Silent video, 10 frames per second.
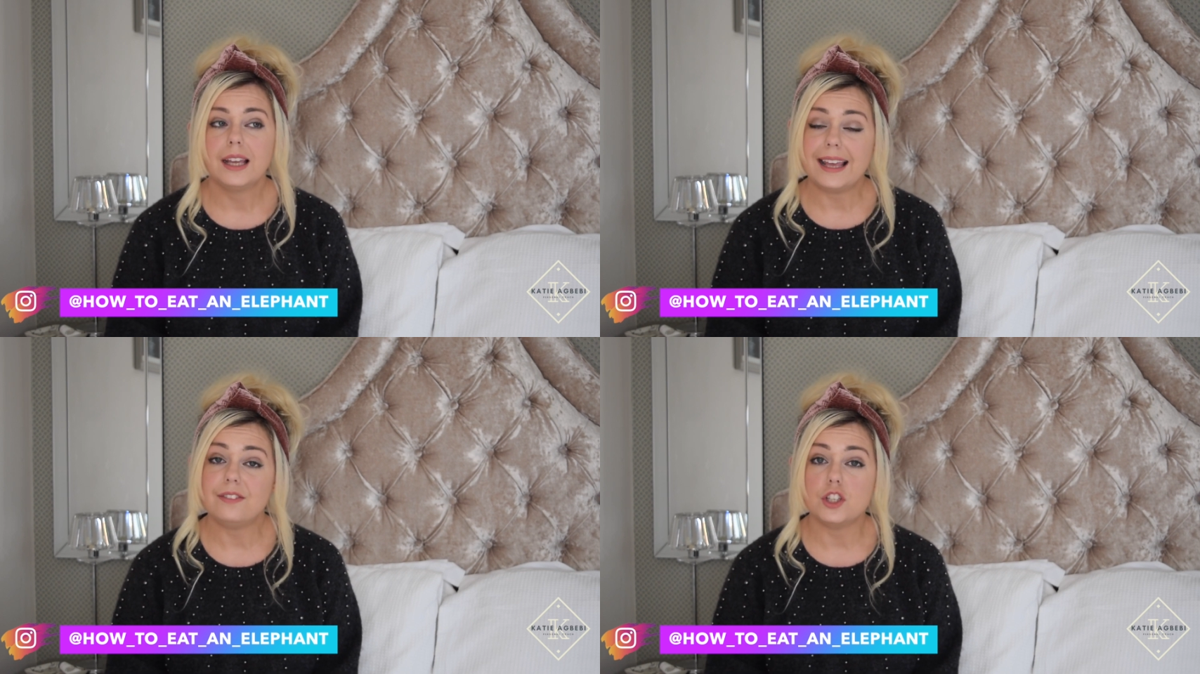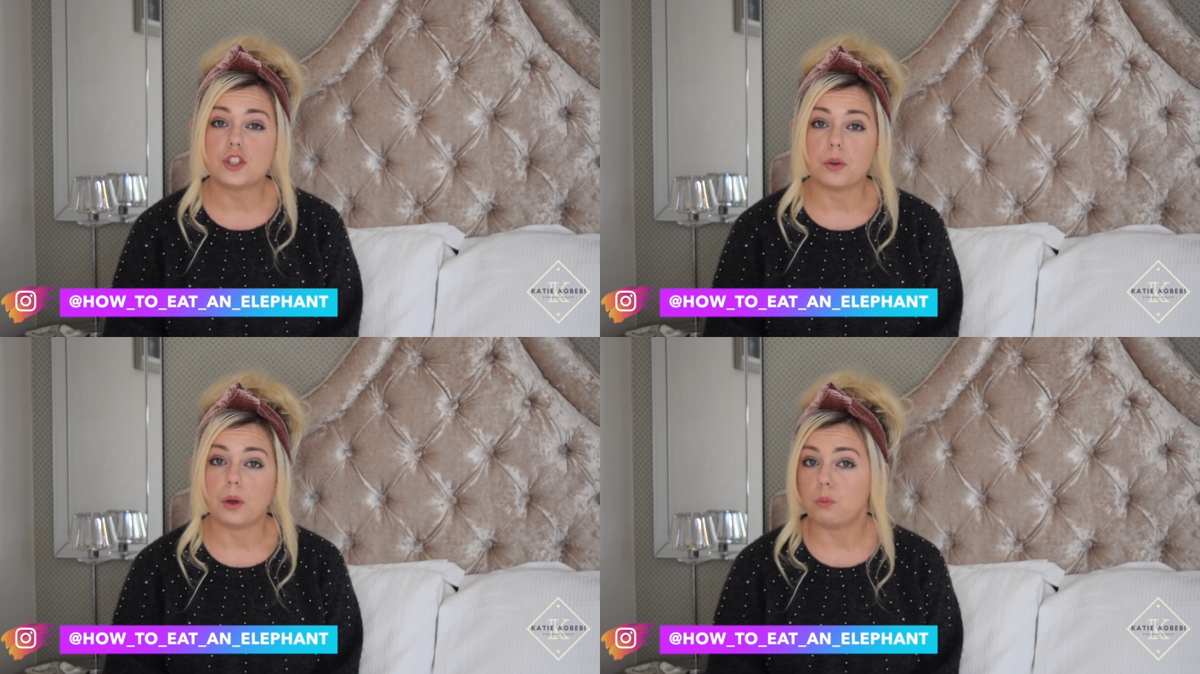if you
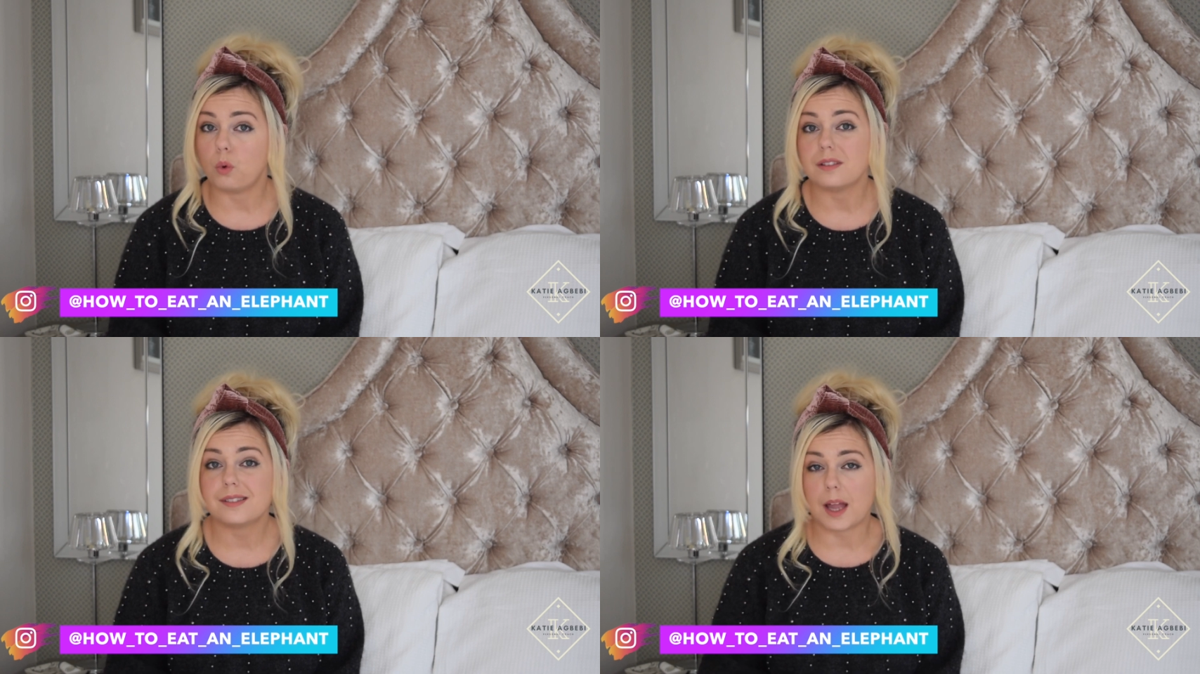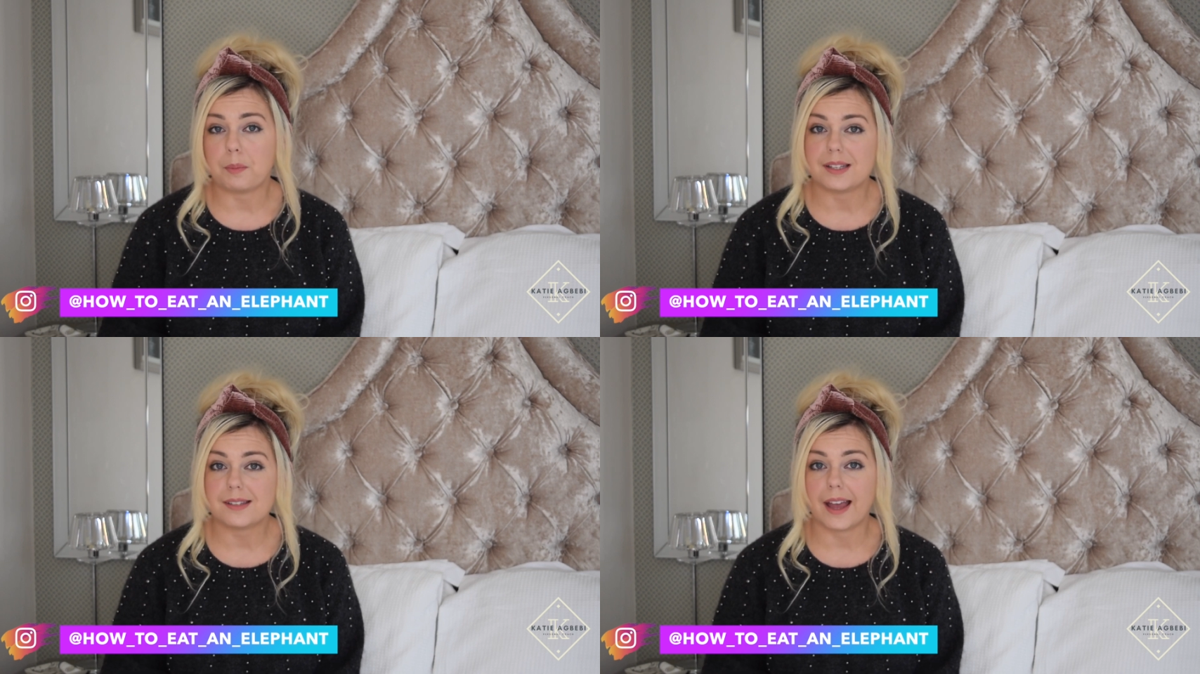do it one step
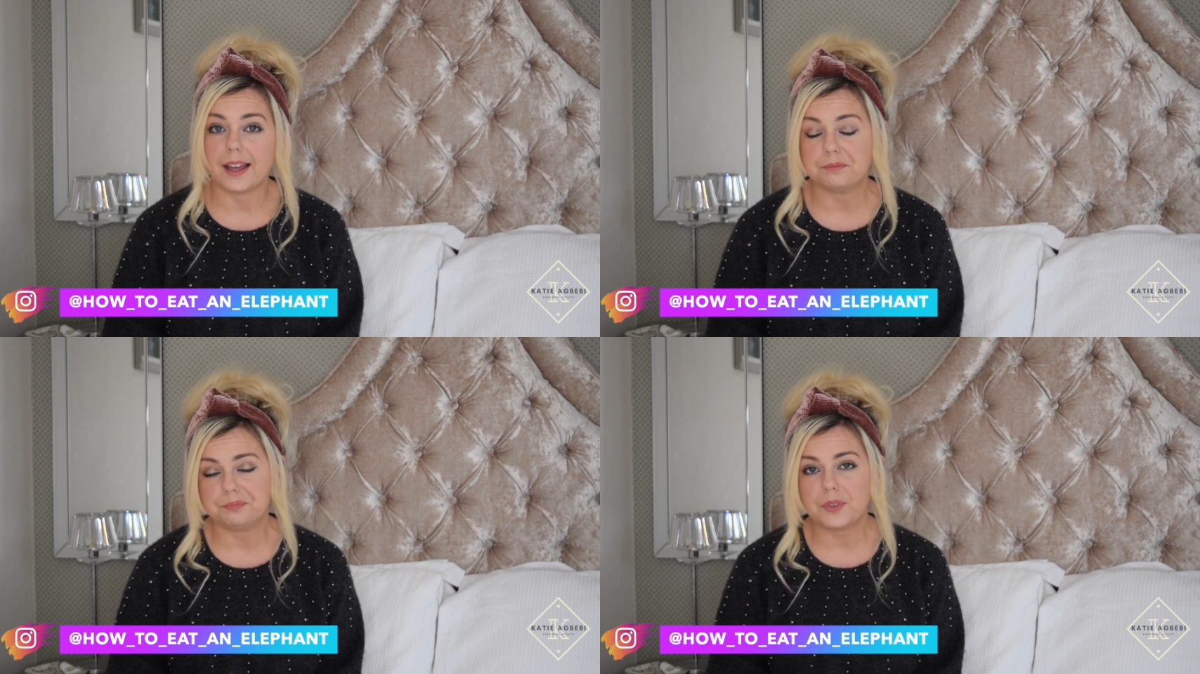at a time.